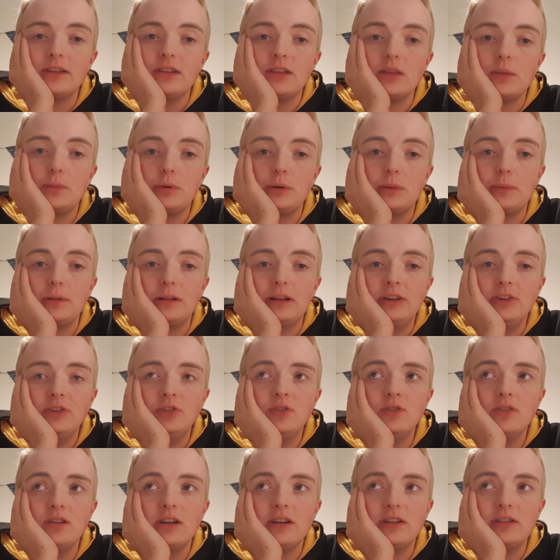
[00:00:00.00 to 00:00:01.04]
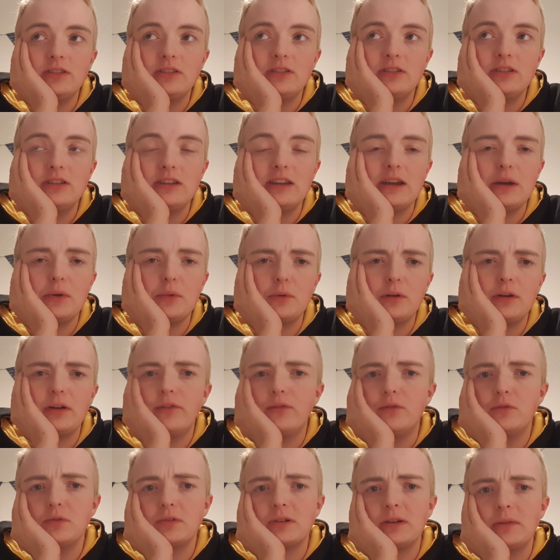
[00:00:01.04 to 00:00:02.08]
of the population, and yet we are
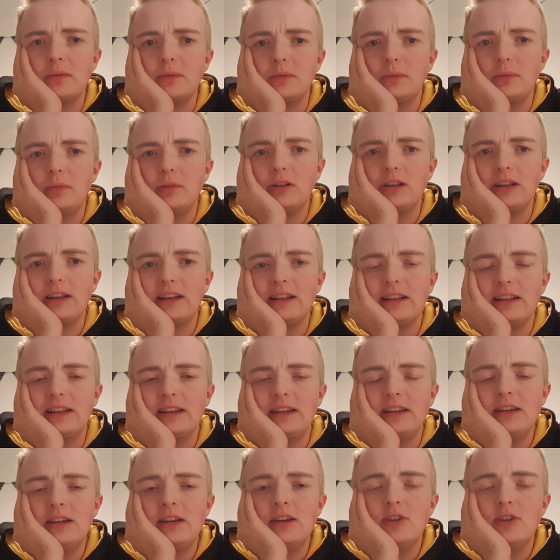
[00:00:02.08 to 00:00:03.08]
4 times more likely